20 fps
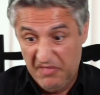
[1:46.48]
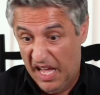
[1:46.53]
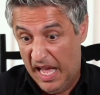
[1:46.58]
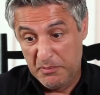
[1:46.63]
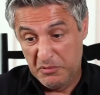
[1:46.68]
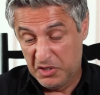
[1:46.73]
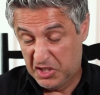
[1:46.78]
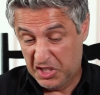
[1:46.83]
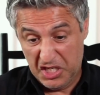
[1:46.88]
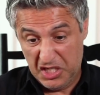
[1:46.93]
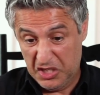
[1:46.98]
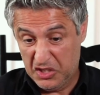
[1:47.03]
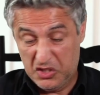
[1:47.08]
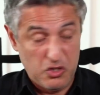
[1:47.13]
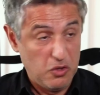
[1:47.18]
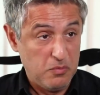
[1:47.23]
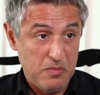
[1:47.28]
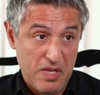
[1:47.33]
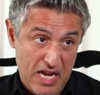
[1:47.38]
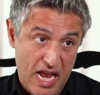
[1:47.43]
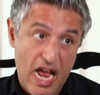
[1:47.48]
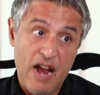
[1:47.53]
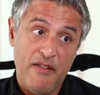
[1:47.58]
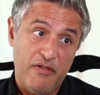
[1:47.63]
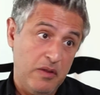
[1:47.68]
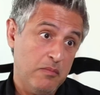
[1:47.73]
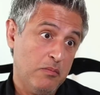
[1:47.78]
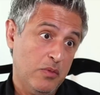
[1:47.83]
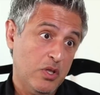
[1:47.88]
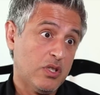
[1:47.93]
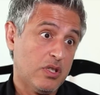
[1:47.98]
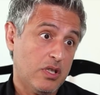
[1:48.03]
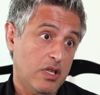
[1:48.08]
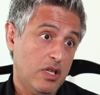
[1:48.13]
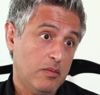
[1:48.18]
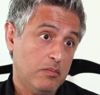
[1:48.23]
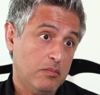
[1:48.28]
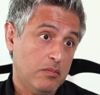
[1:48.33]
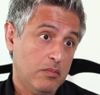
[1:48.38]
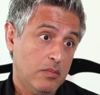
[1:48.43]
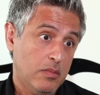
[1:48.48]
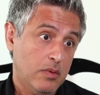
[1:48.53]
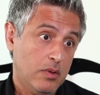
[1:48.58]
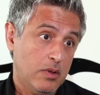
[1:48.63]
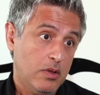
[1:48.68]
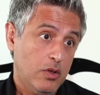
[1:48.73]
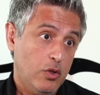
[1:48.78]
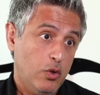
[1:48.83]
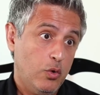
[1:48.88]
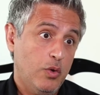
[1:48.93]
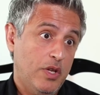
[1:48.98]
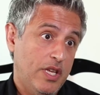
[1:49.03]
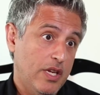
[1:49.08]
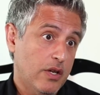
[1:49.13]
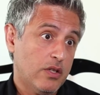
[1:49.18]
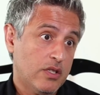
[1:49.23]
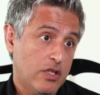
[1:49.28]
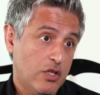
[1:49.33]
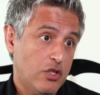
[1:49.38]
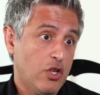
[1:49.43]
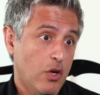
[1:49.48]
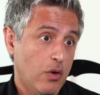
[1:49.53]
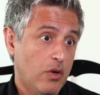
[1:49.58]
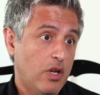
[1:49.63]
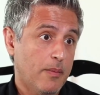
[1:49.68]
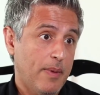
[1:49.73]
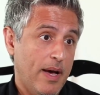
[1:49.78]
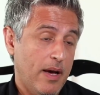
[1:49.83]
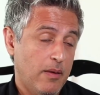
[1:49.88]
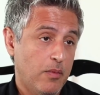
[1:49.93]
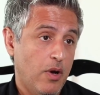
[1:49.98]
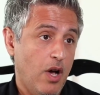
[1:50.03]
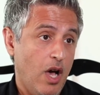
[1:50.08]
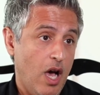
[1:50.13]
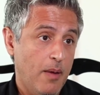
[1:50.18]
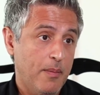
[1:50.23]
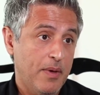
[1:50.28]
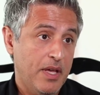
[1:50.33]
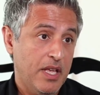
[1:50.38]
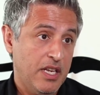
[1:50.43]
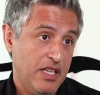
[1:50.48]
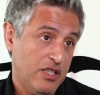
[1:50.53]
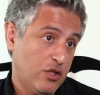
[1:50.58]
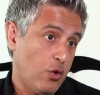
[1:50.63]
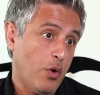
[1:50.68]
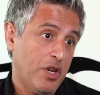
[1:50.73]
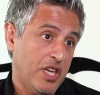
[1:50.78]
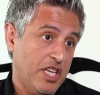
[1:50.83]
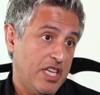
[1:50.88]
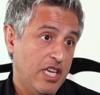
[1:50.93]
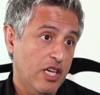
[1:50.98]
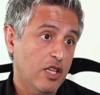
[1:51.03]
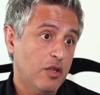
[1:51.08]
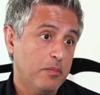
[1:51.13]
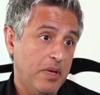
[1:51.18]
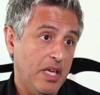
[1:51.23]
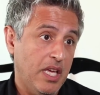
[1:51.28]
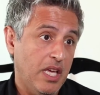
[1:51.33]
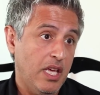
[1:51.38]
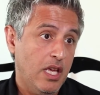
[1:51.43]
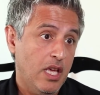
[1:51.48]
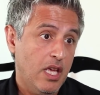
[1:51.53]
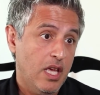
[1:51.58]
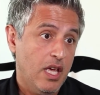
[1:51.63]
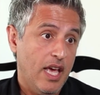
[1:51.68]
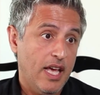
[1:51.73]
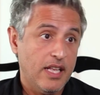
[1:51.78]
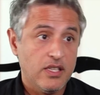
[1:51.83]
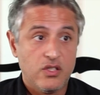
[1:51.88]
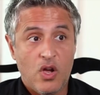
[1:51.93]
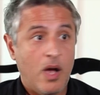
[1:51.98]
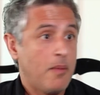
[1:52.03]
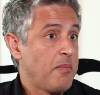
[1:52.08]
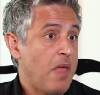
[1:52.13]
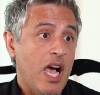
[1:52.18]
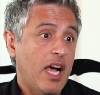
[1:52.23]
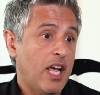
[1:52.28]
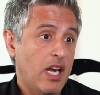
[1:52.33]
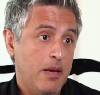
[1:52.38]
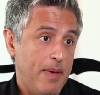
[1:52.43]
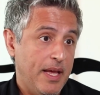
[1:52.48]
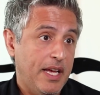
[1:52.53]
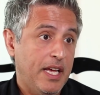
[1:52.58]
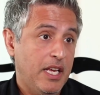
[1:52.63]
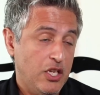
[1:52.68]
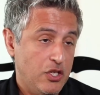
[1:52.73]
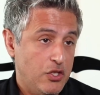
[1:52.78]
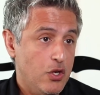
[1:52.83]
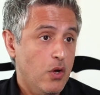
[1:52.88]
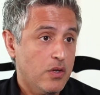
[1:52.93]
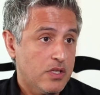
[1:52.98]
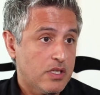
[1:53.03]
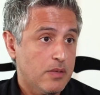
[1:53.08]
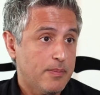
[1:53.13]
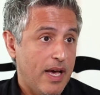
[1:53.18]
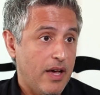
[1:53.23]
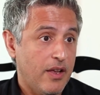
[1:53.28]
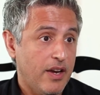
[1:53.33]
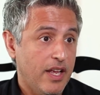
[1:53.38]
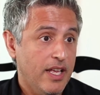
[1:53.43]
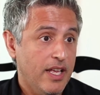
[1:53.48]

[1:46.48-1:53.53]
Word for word: I'm just going to assume that every Muslim who hears a joke about Muhammad is going to kill me, and so I'm not going to make any jokes about